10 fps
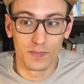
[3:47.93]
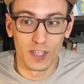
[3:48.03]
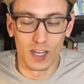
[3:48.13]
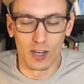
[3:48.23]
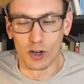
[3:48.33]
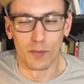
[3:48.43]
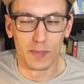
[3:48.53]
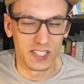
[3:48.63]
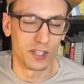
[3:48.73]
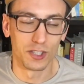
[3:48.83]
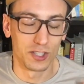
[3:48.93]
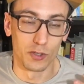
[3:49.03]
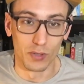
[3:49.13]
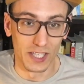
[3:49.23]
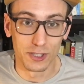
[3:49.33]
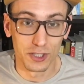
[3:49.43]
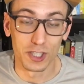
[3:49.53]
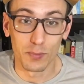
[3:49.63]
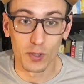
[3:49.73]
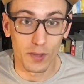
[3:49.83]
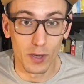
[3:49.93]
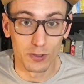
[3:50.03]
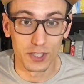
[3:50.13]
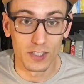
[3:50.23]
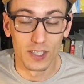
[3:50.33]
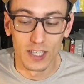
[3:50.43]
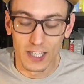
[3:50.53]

uh, or a misunderstood relationship with emotion.